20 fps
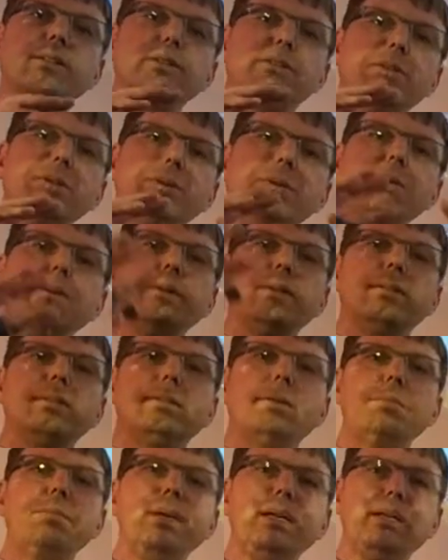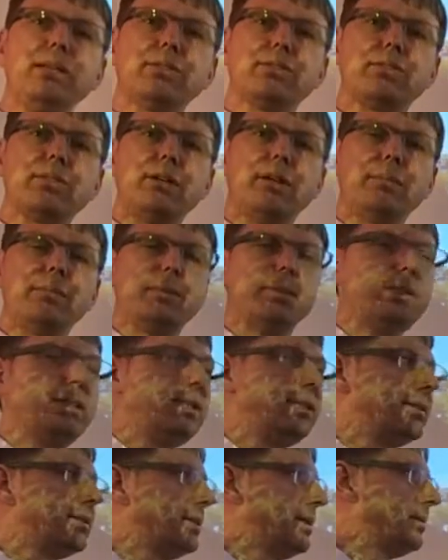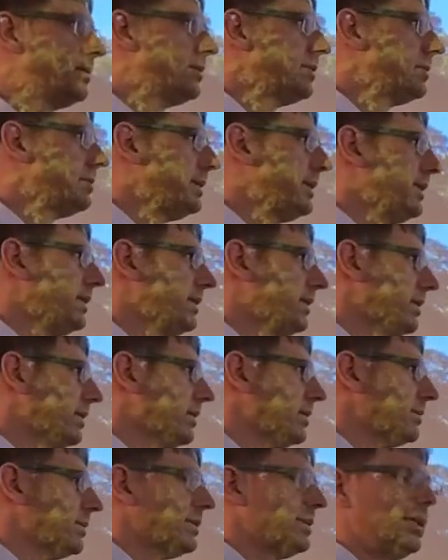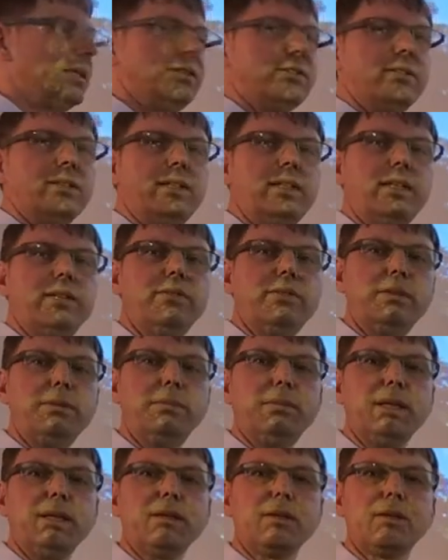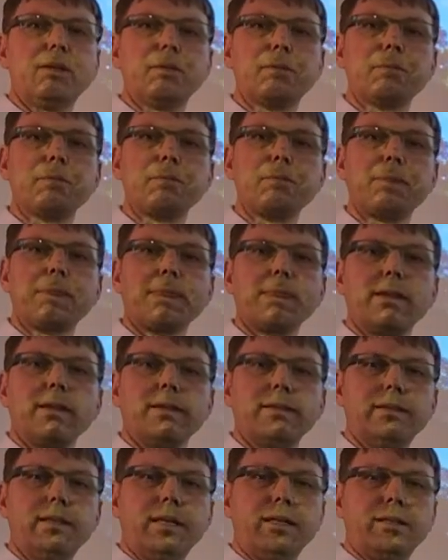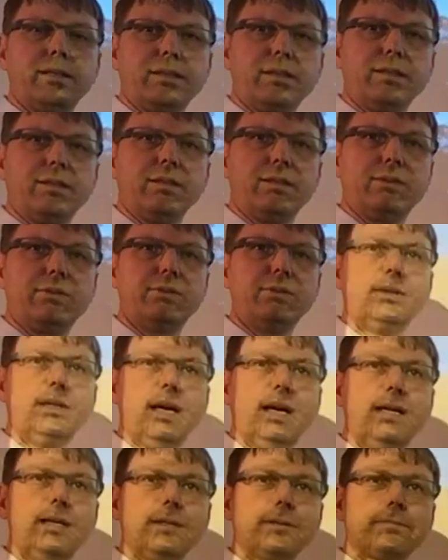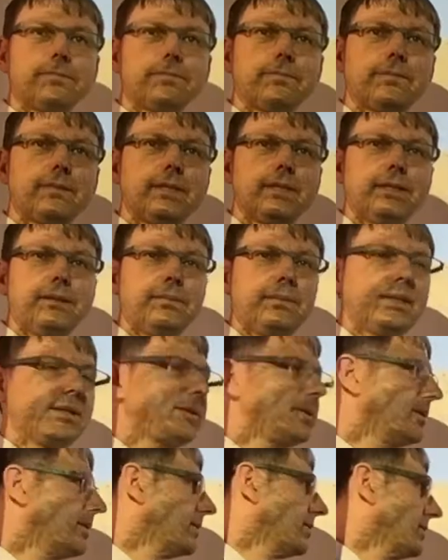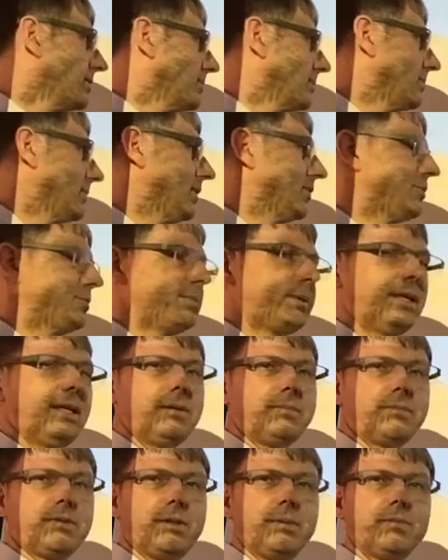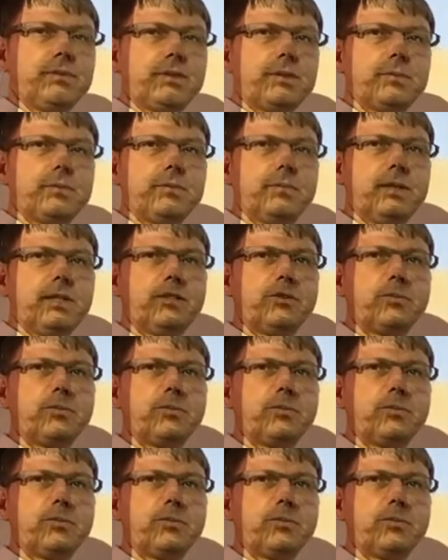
to the biggest companies that will be potentially even bigger than today, because those palm trees are much